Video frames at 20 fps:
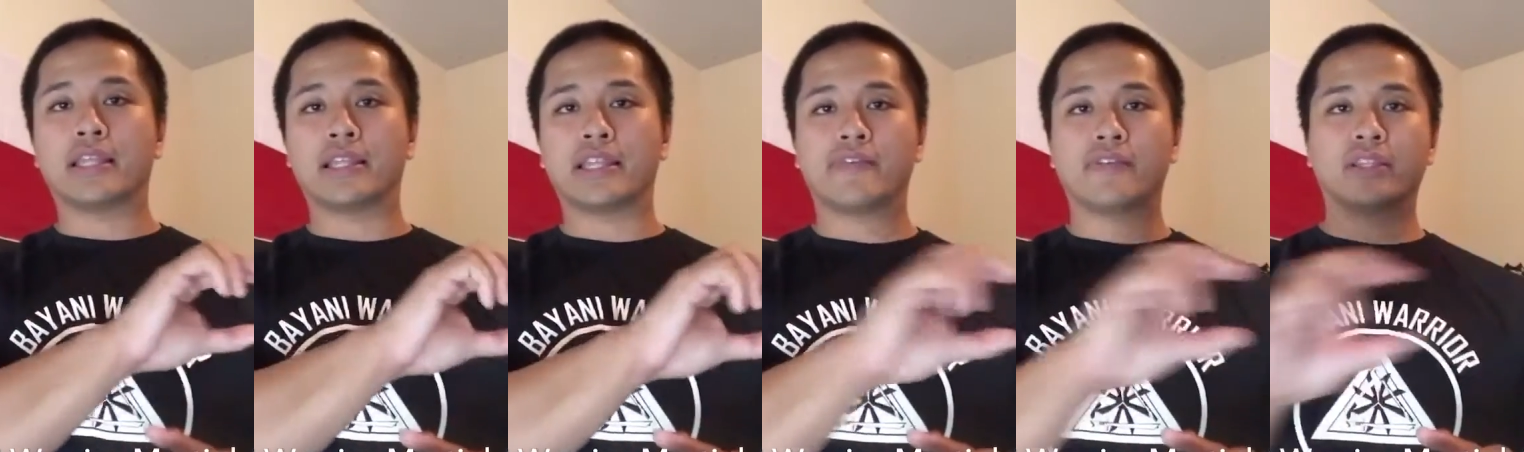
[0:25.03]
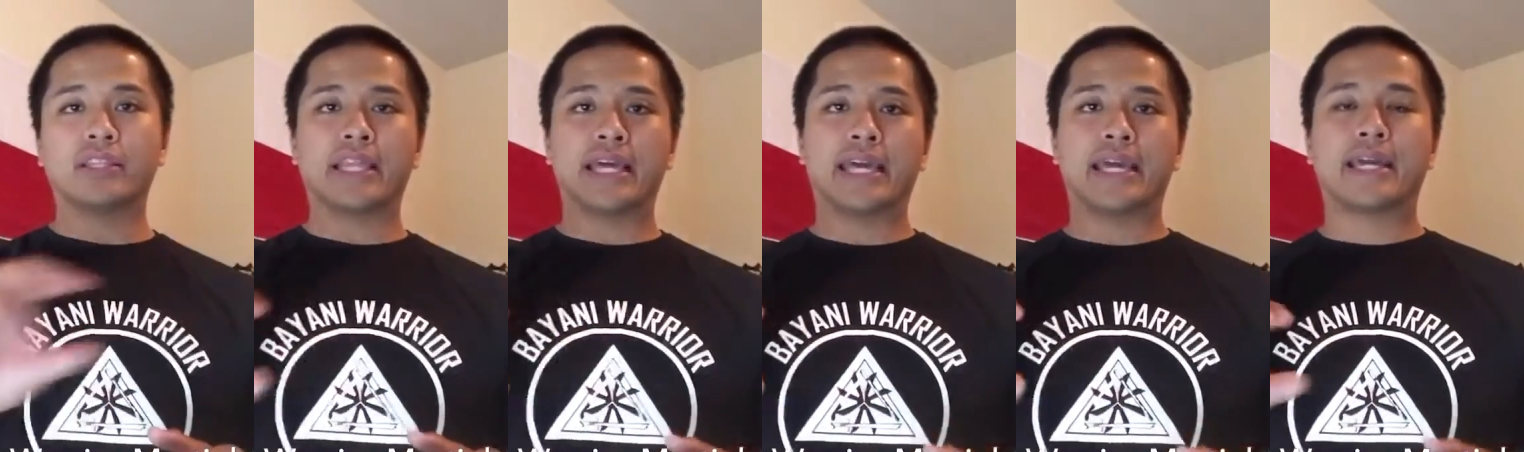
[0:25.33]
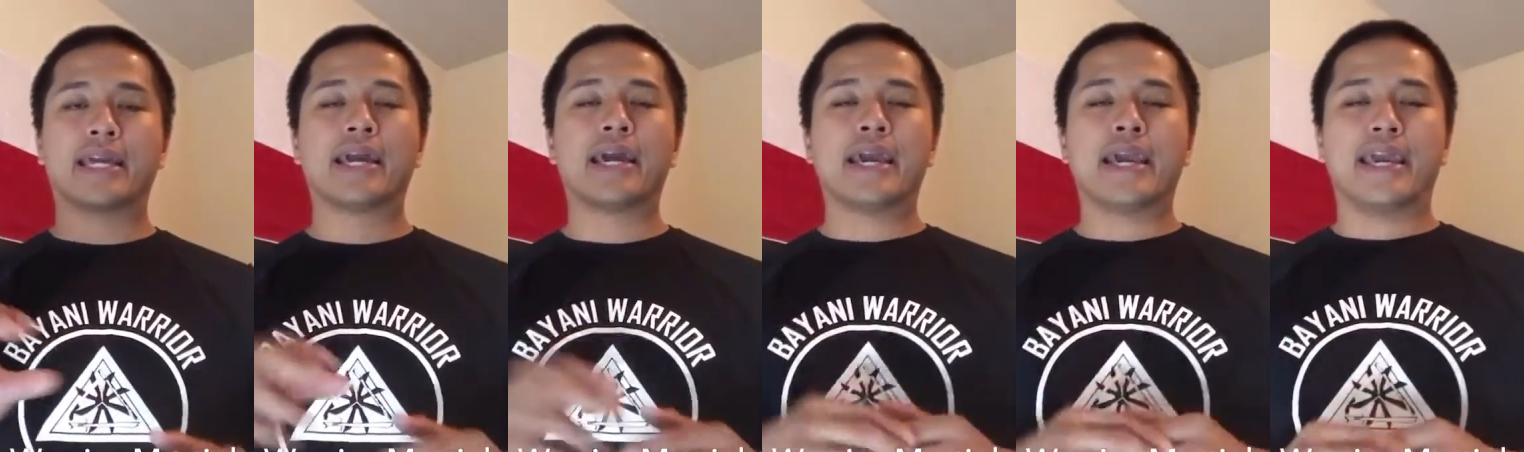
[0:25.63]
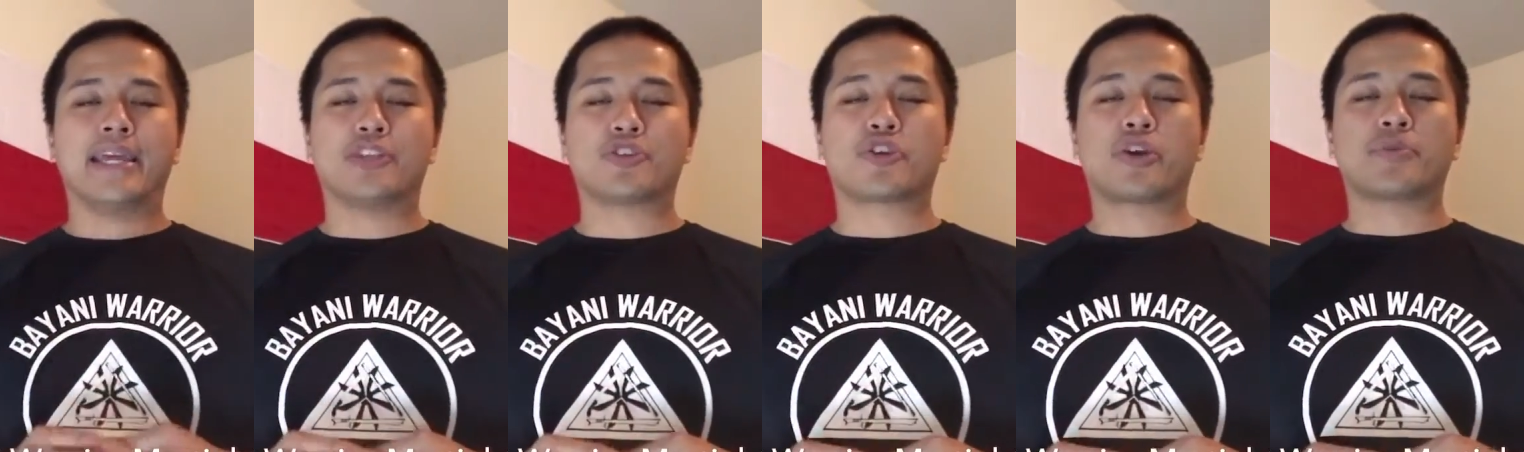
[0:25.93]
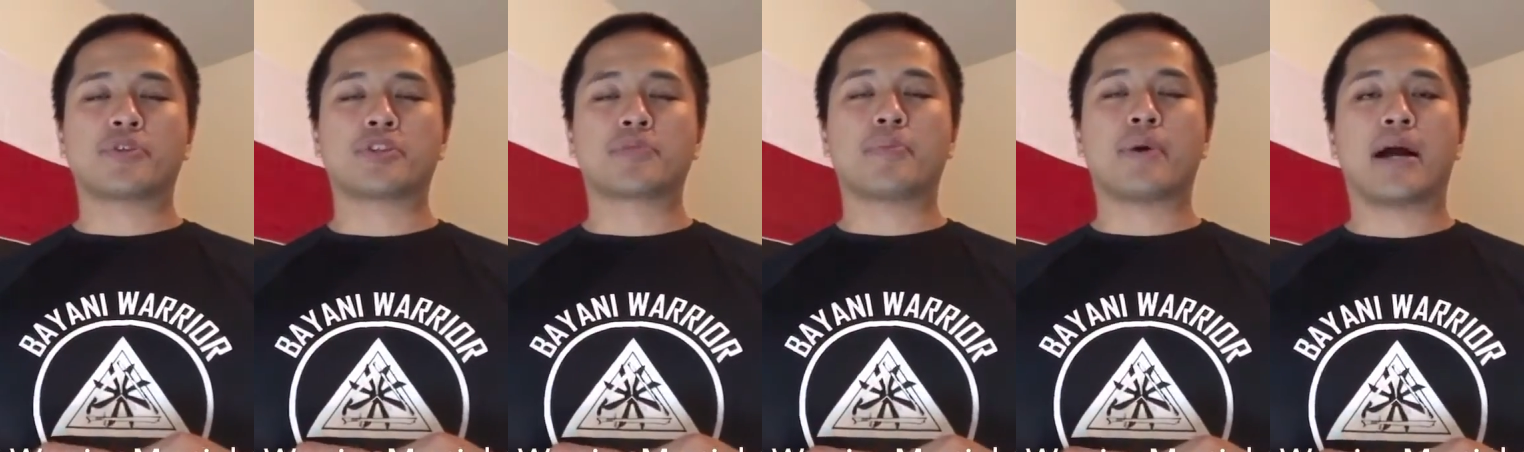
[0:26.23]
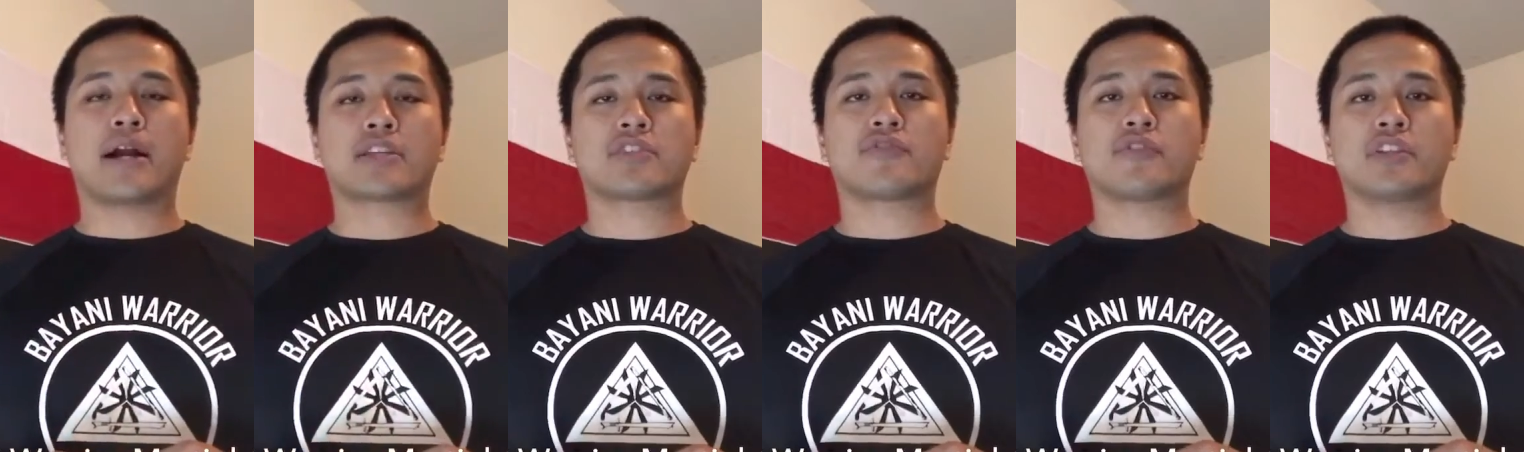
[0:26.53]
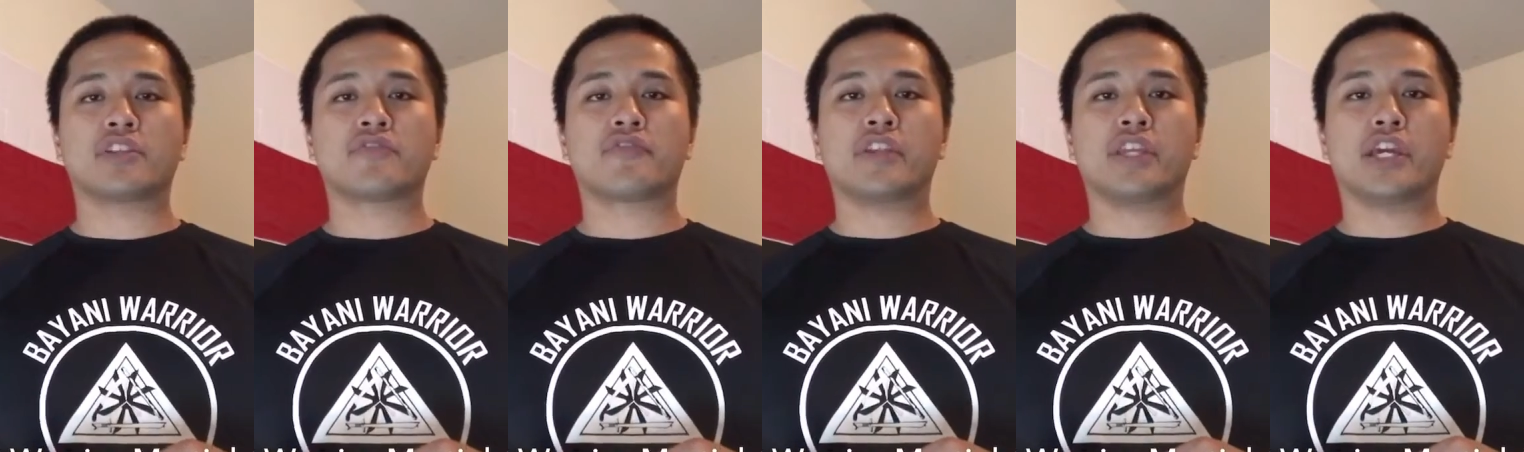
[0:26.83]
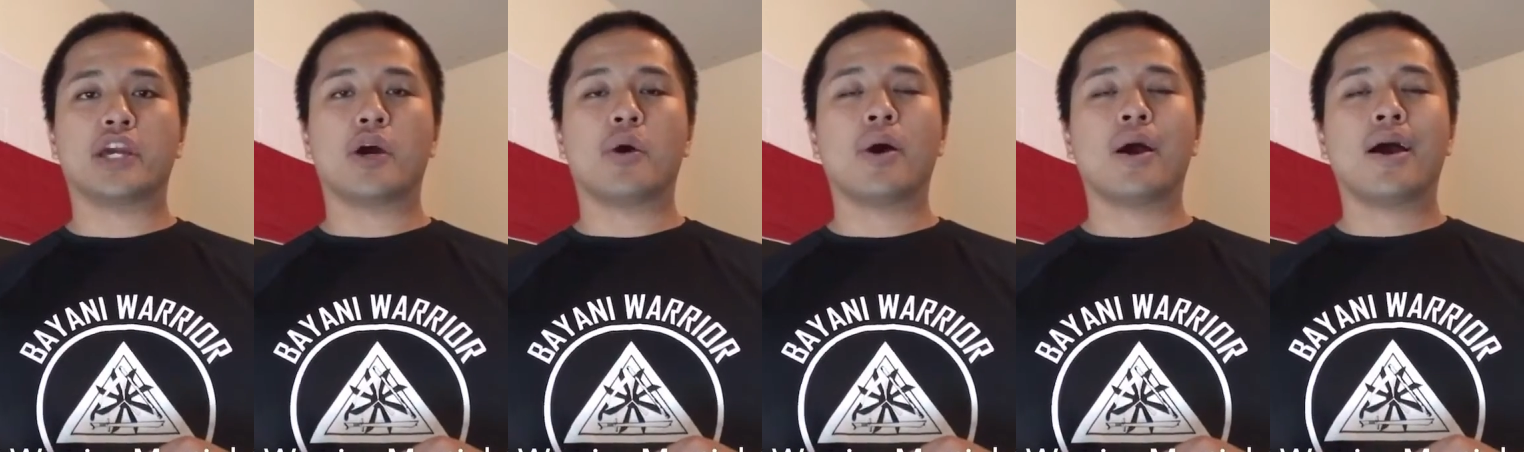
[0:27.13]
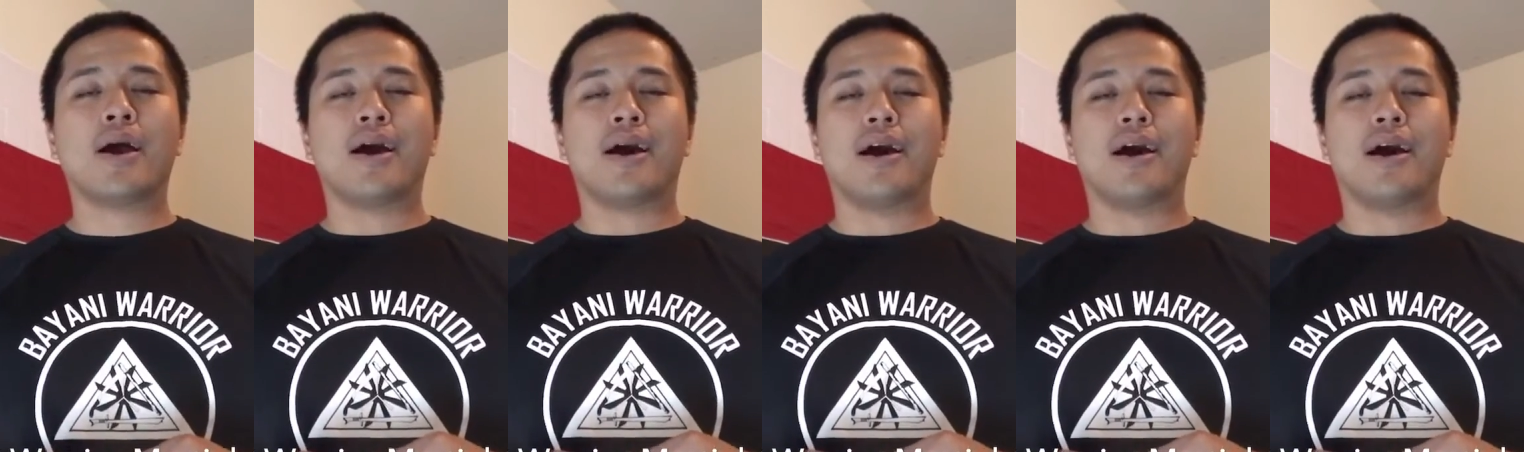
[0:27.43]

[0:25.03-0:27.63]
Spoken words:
leave a link in the description box for this video